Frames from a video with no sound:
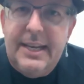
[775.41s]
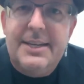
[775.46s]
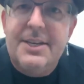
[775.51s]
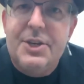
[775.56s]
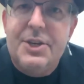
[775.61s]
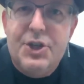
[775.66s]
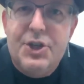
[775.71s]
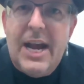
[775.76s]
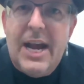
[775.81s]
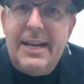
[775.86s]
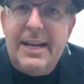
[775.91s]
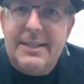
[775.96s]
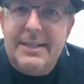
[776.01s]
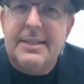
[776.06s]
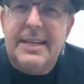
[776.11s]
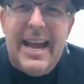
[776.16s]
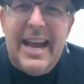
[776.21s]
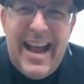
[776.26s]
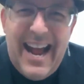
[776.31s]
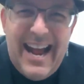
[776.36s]

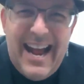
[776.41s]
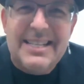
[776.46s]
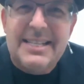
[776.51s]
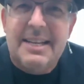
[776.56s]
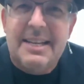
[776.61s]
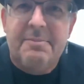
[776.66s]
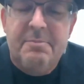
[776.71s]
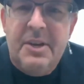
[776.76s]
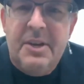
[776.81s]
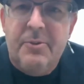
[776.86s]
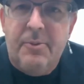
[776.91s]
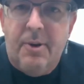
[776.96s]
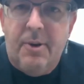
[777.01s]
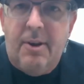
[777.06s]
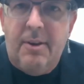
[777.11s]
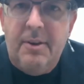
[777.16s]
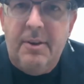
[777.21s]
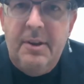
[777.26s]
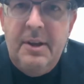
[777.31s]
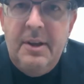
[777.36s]
ingest as a
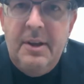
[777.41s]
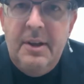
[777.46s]
mineral.